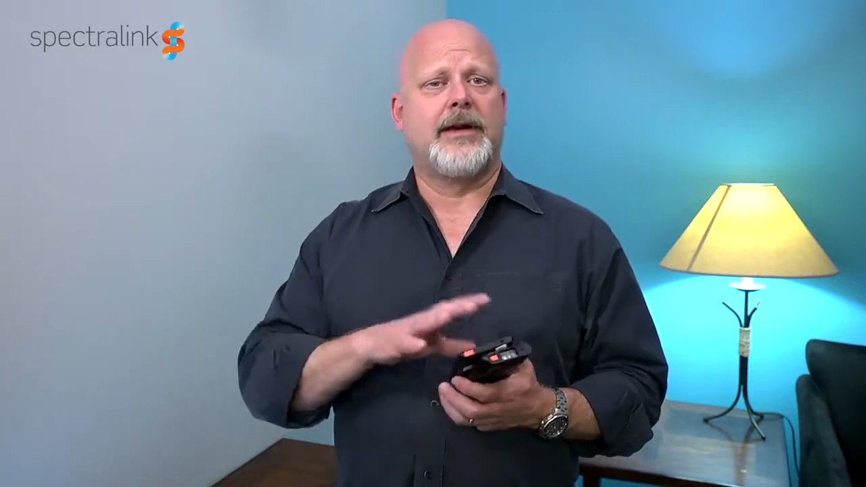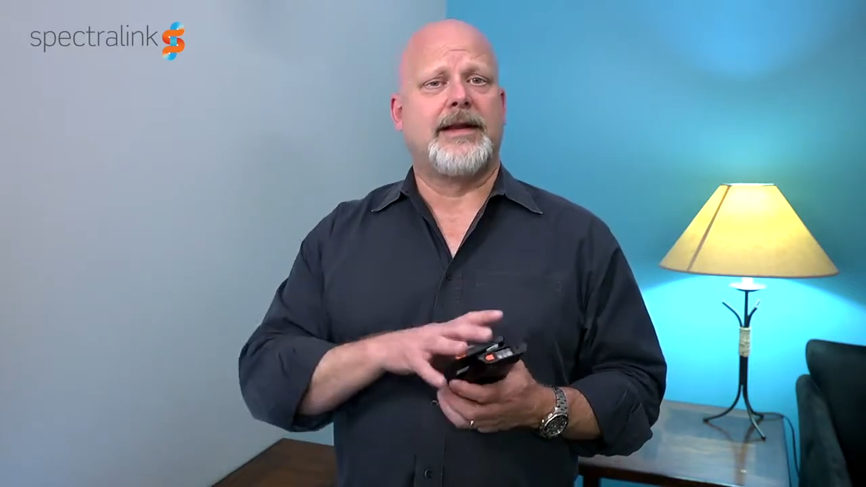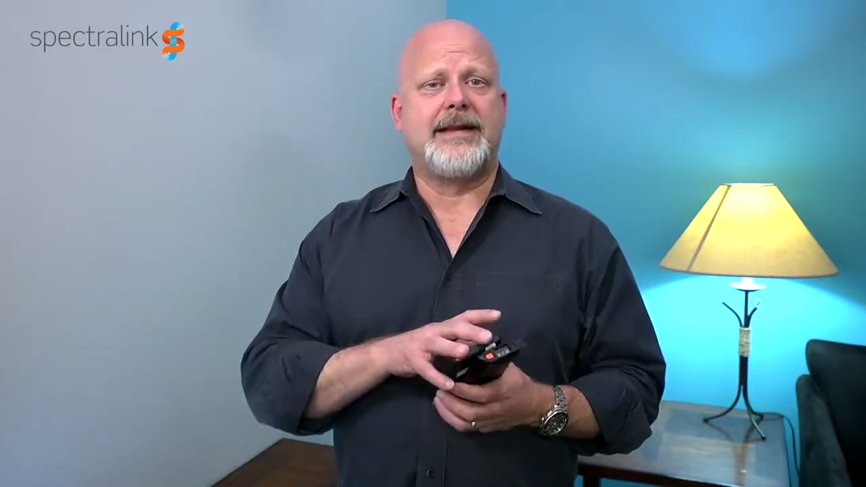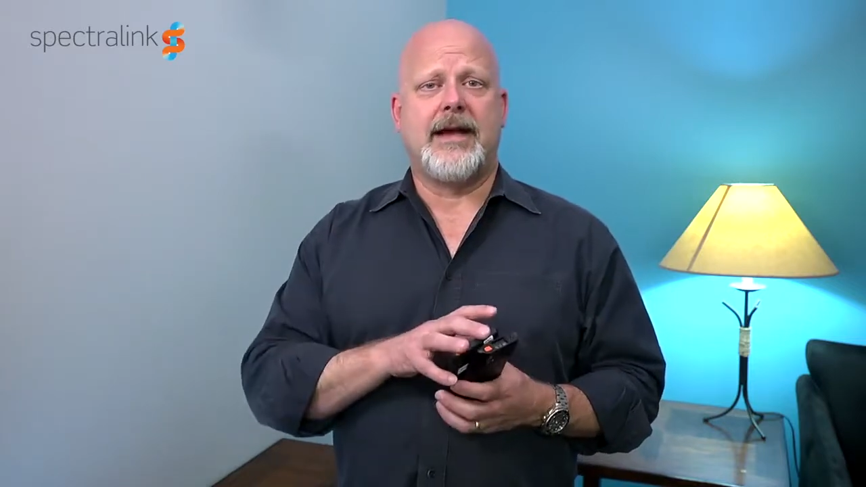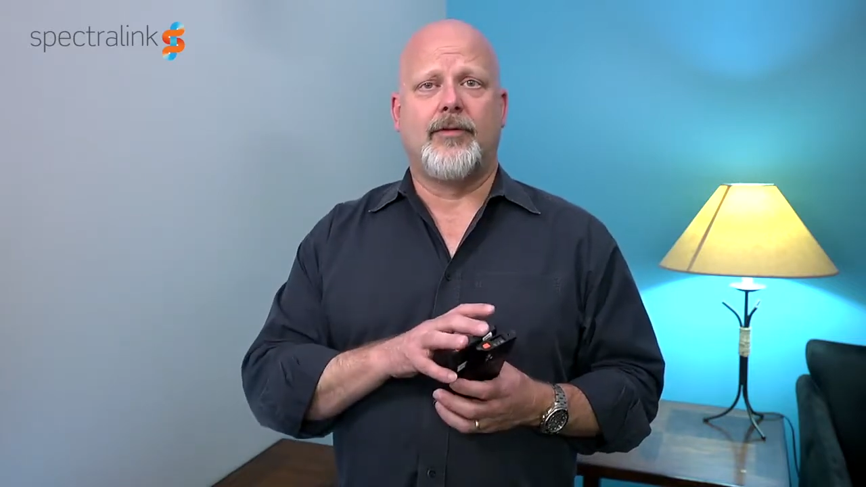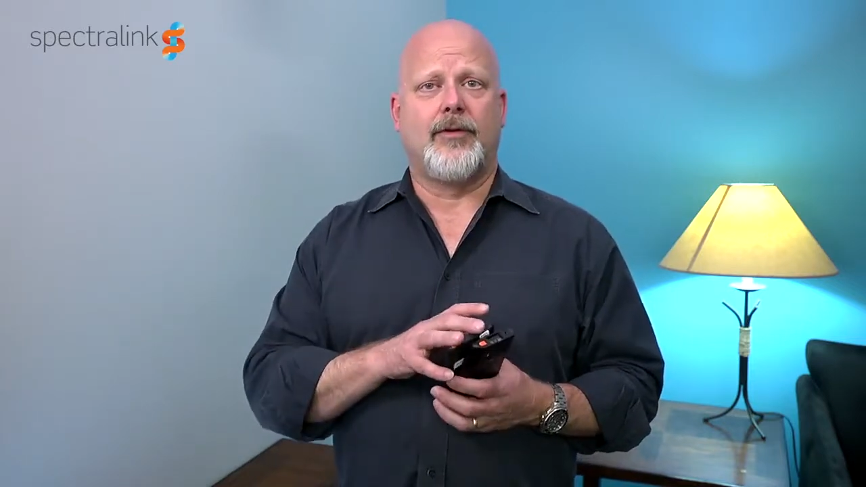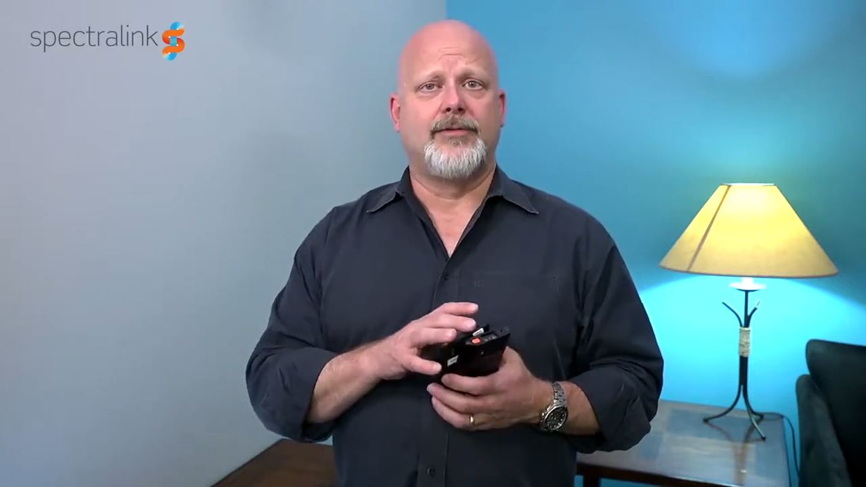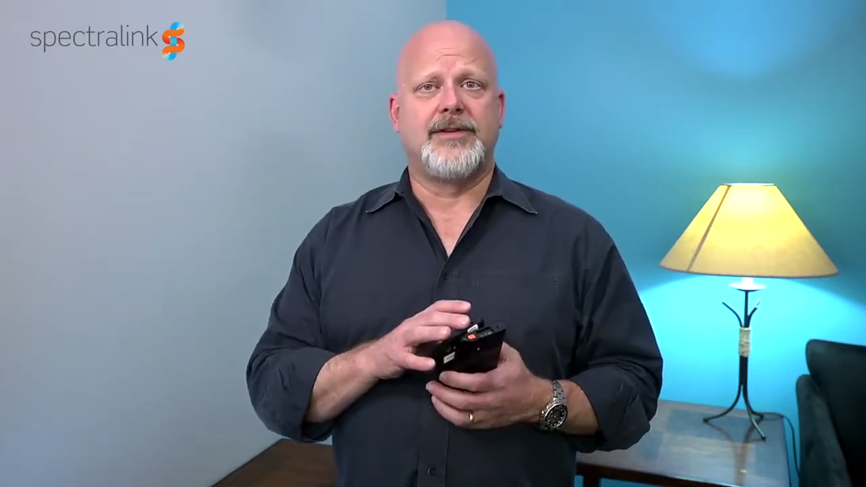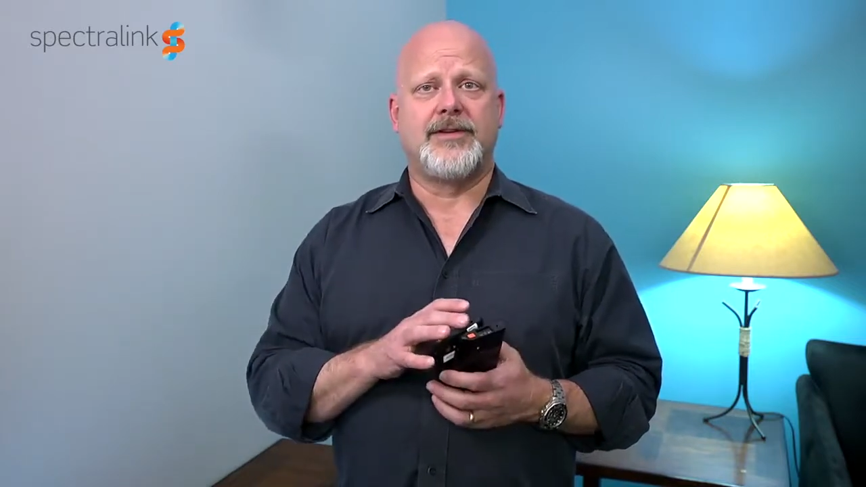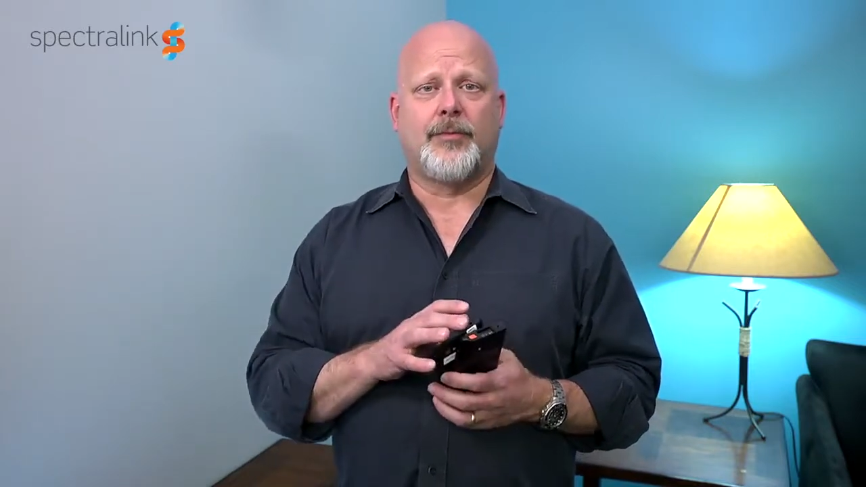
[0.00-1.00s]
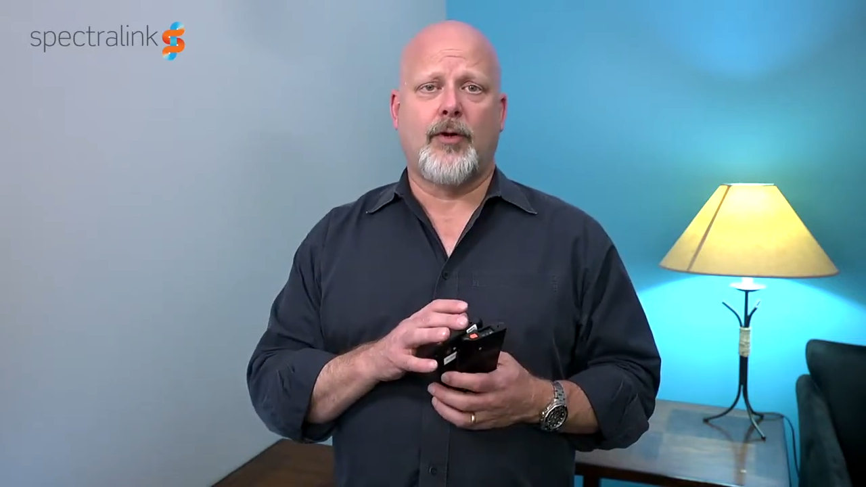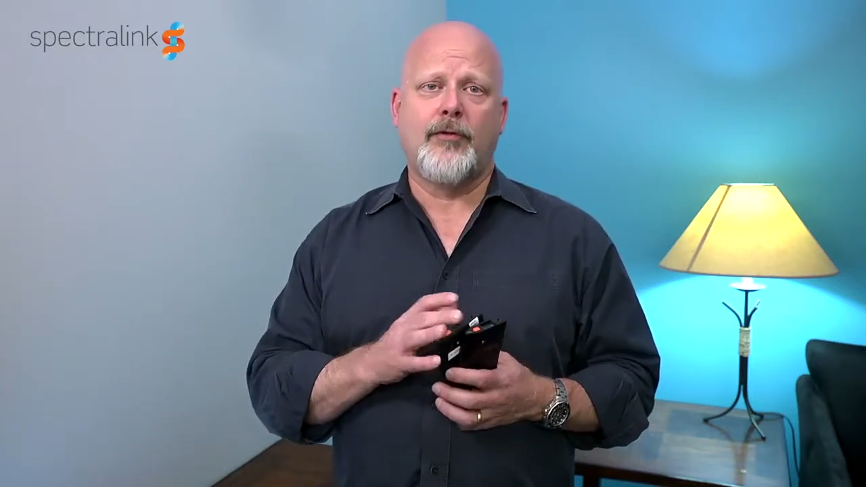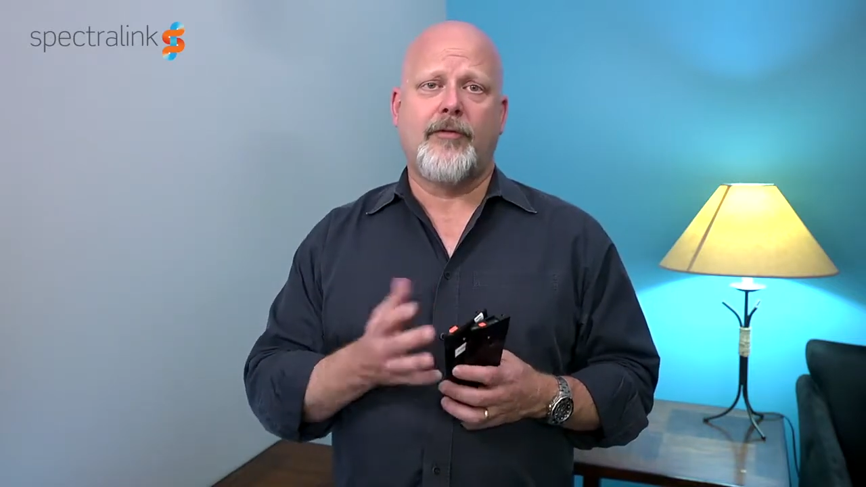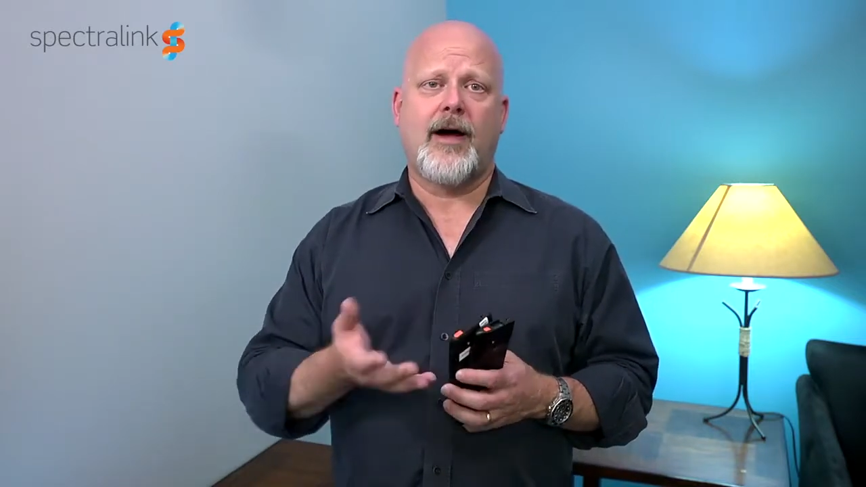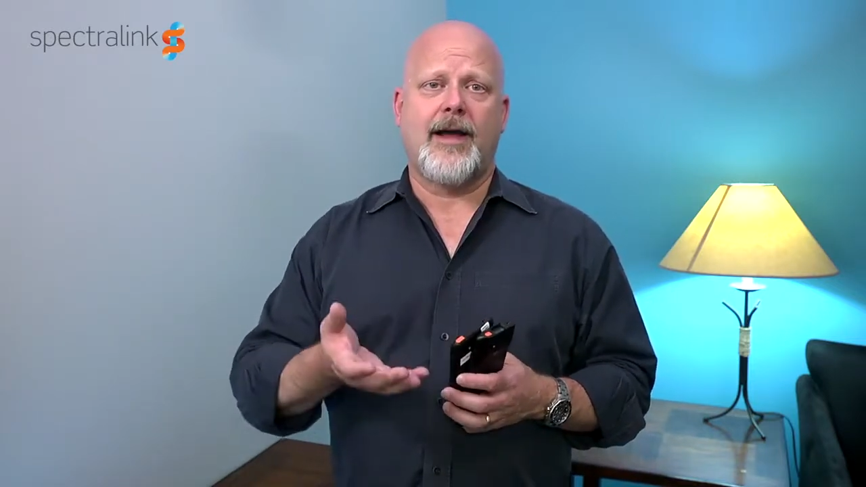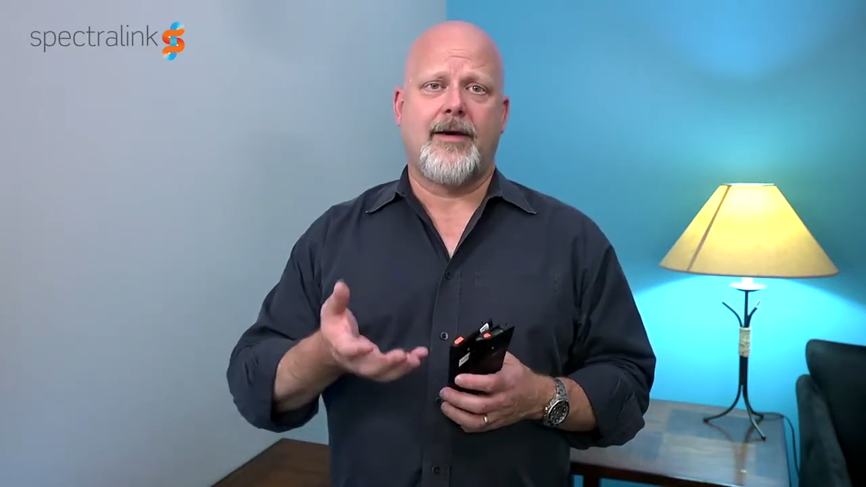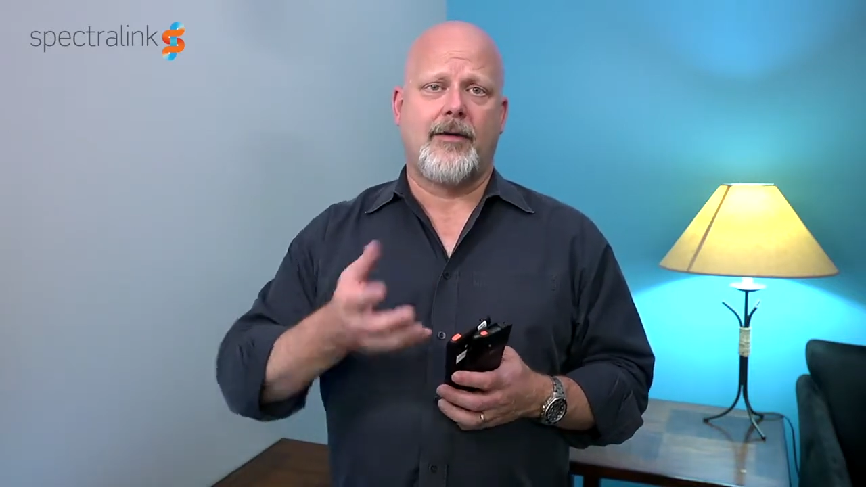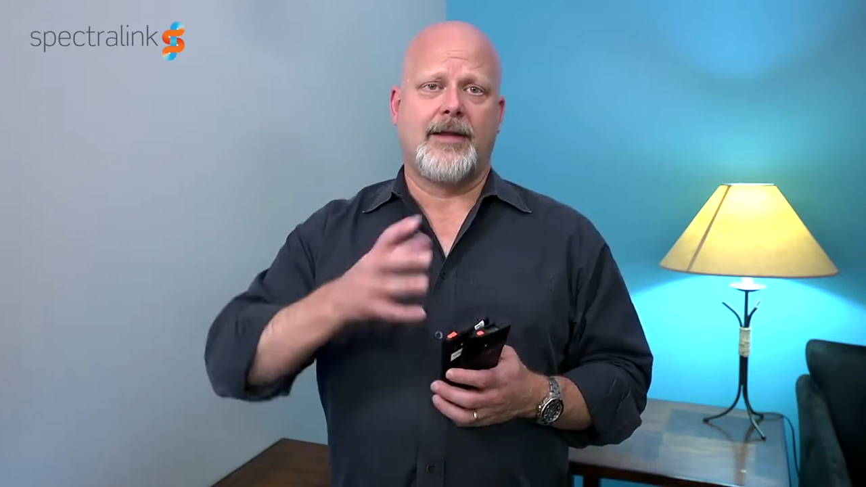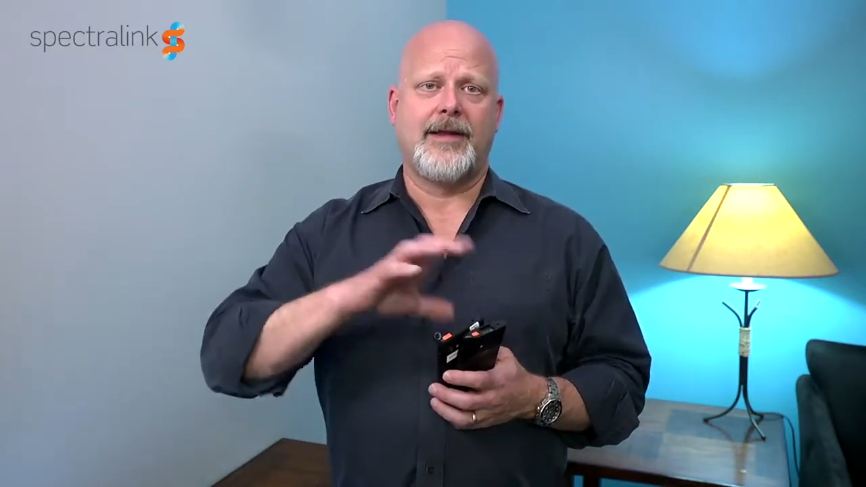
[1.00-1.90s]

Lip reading: it downloads its profile,